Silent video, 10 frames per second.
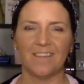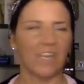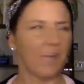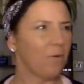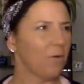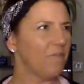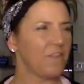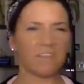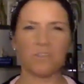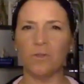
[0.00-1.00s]
All of
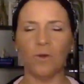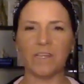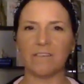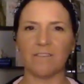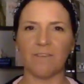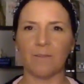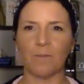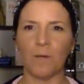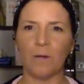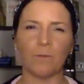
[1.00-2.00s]
this noise around
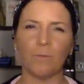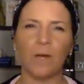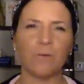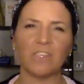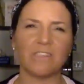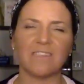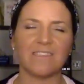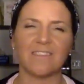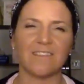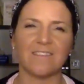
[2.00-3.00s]
the world
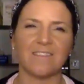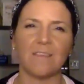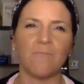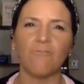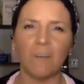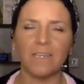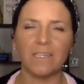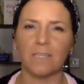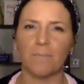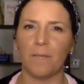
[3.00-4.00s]
just doesn't seem
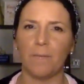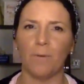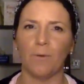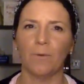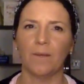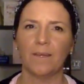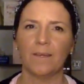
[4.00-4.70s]
right to people.